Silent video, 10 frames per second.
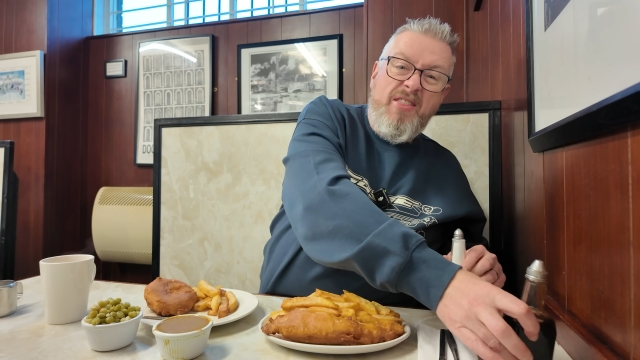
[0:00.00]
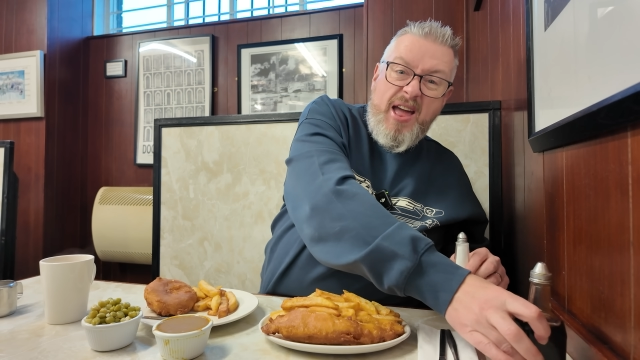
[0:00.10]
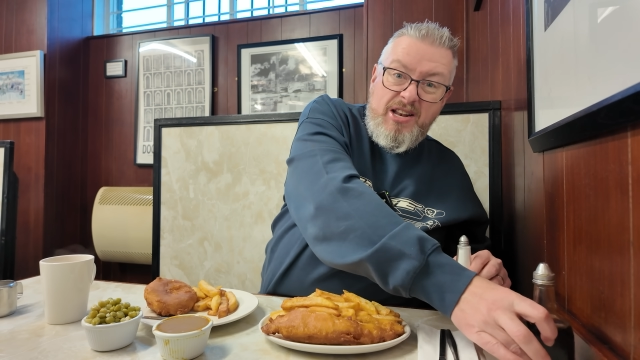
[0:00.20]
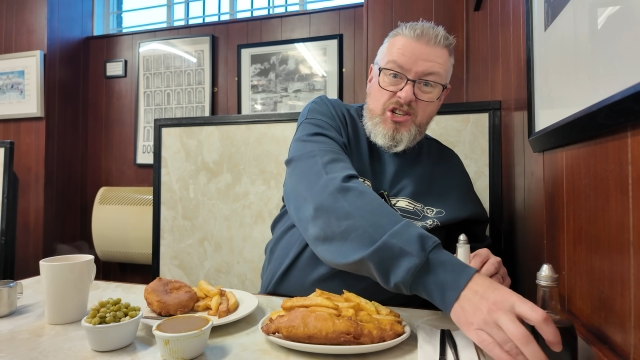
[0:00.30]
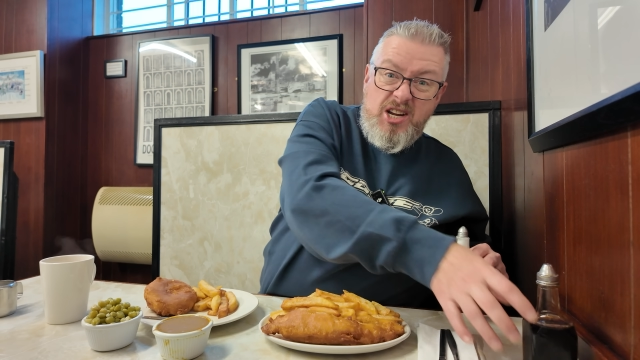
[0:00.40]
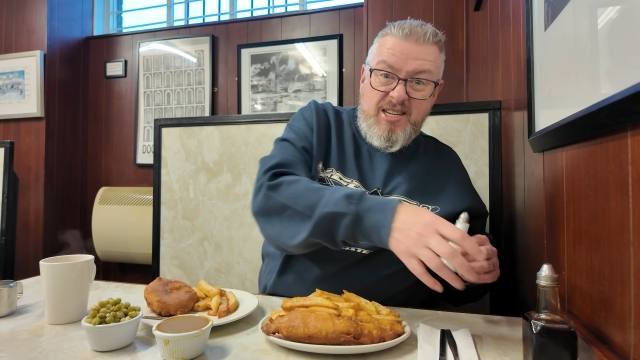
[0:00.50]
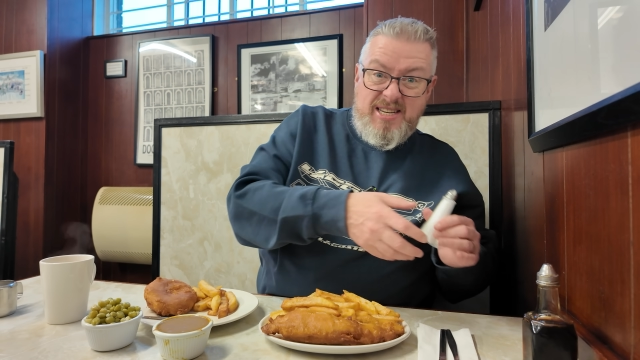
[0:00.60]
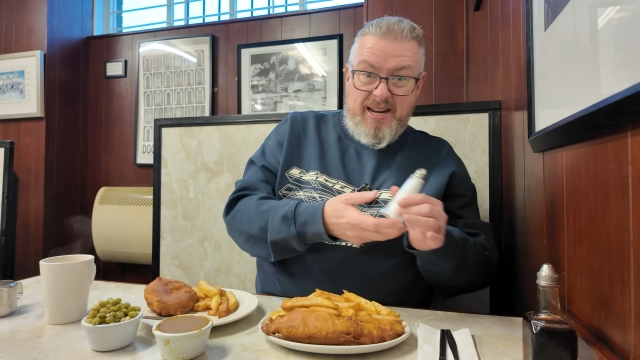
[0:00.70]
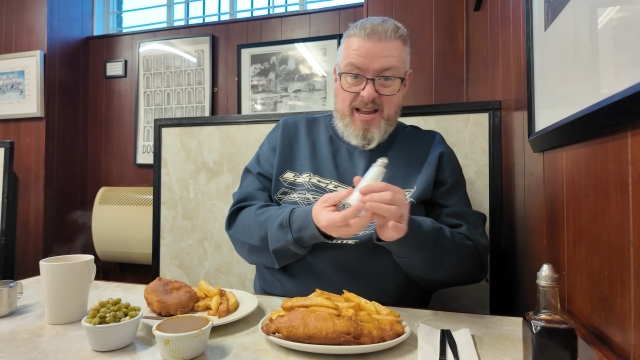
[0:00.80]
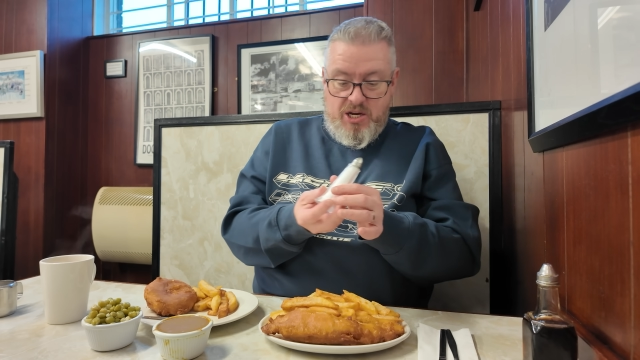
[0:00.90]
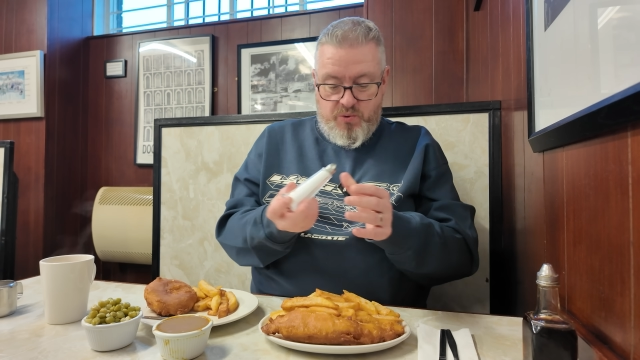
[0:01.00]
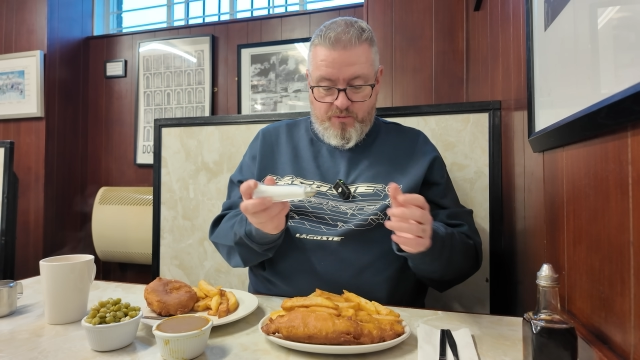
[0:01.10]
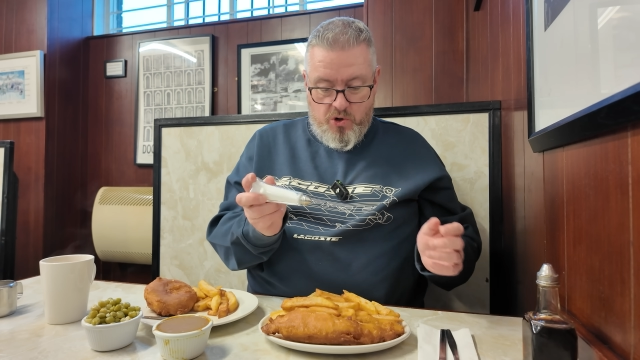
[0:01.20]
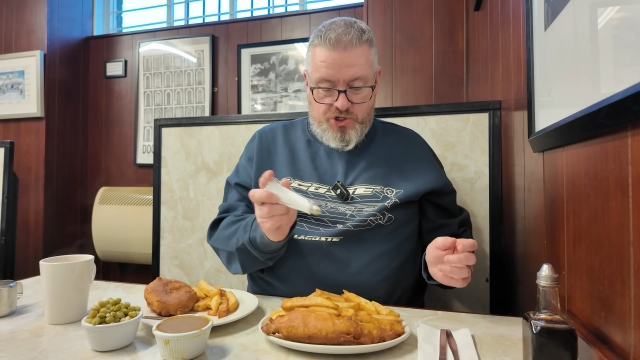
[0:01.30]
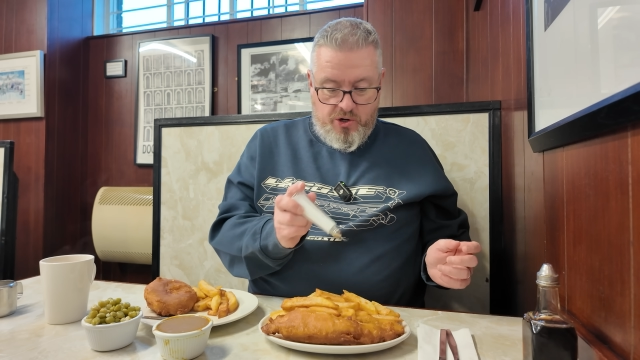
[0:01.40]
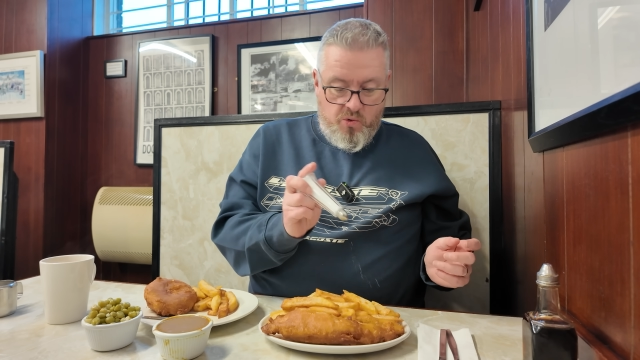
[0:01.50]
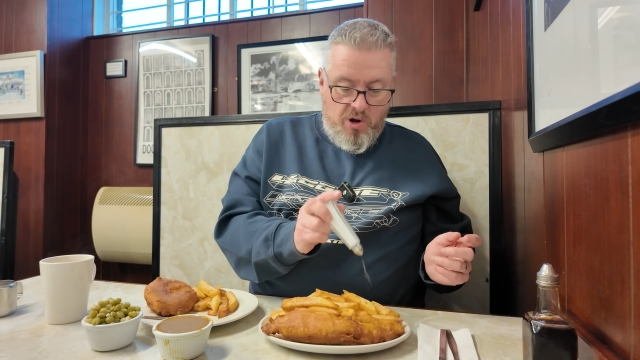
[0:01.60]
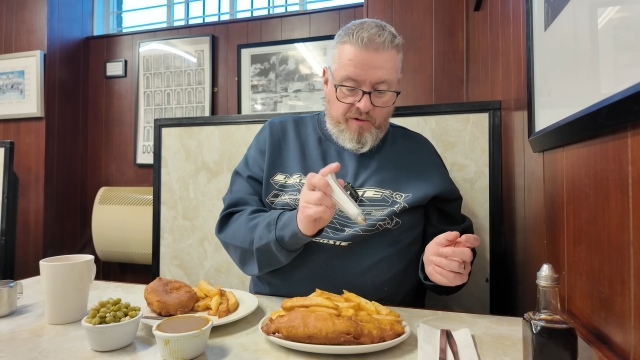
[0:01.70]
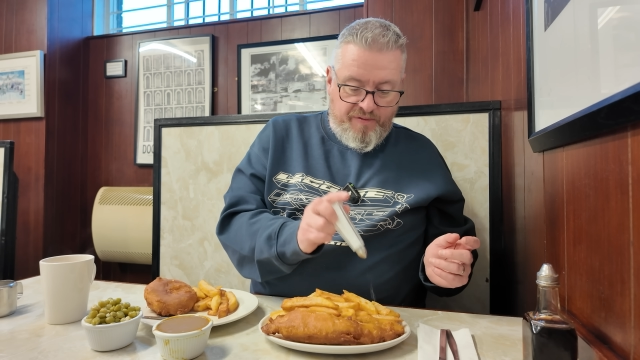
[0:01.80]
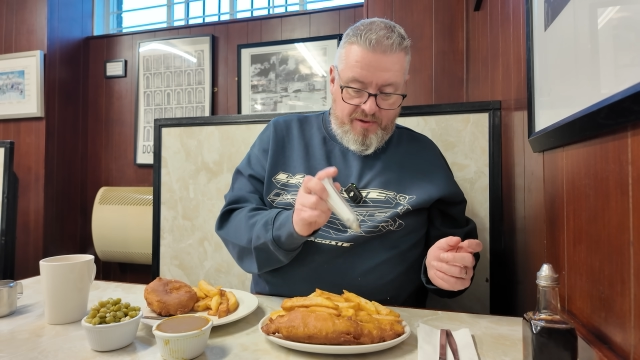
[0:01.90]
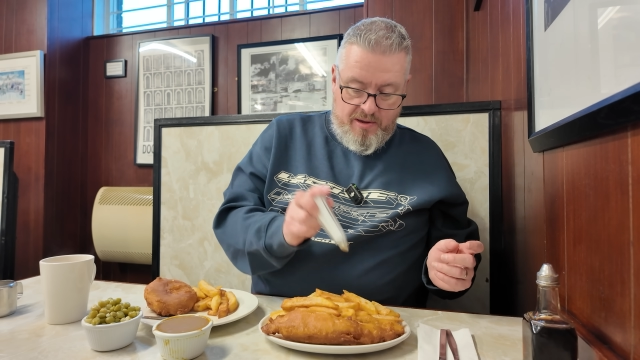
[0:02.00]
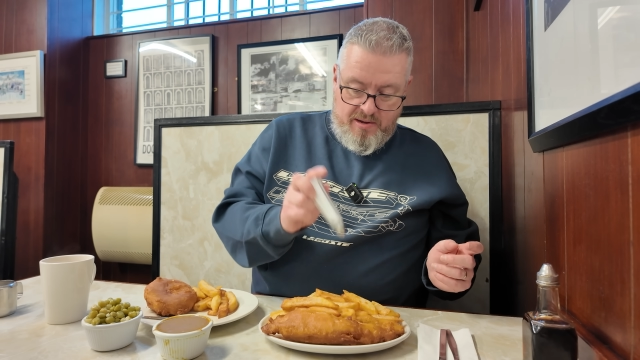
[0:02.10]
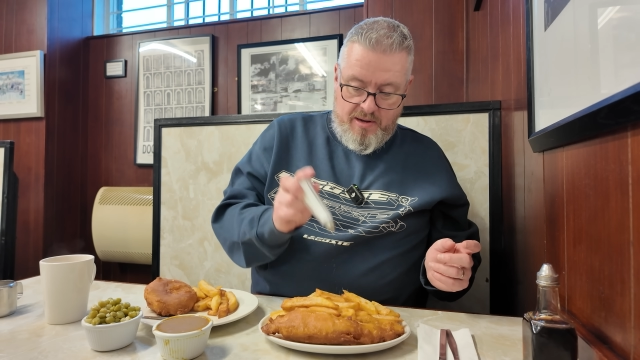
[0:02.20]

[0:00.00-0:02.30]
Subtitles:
then, just in case we've washed it all off,